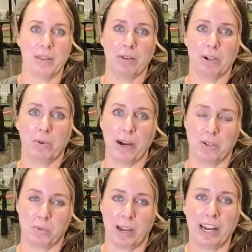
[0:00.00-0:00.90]
that
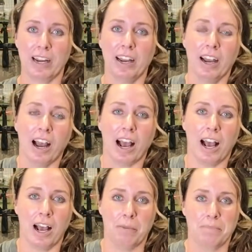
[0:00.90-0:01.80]
requires weight.
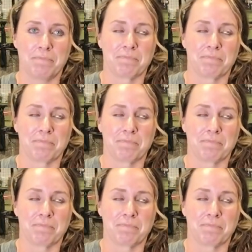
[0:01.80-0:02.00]
Um,